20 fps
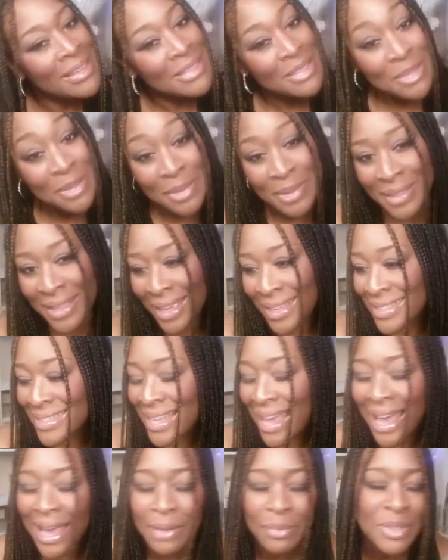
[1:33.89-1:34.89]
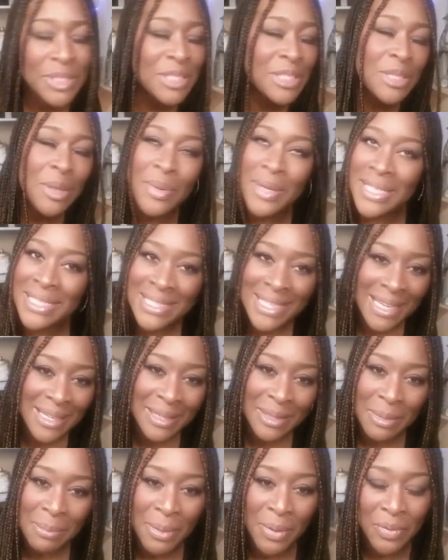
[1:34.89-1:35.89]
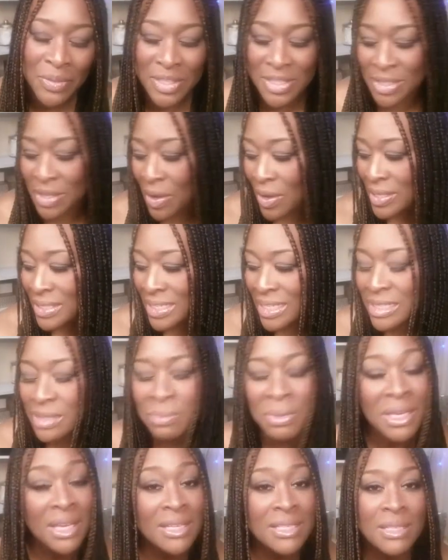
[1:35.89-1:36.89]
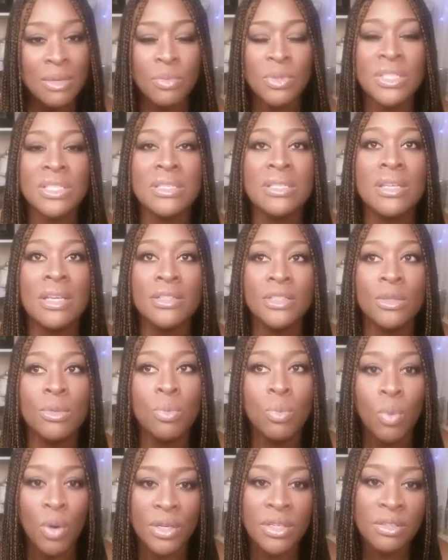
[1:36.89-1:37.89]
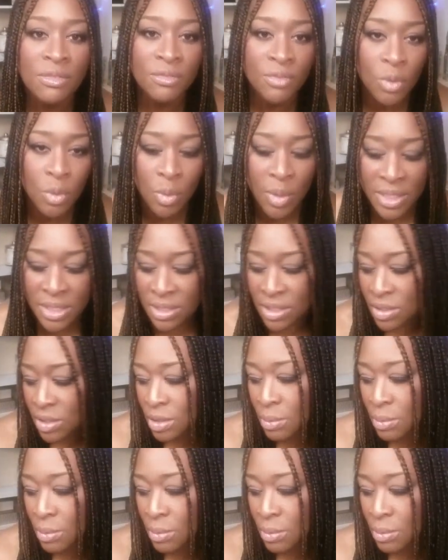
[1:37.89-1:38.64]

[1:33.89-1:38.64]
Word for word: So yes, I was so excited about this contest because it was such a wonderful question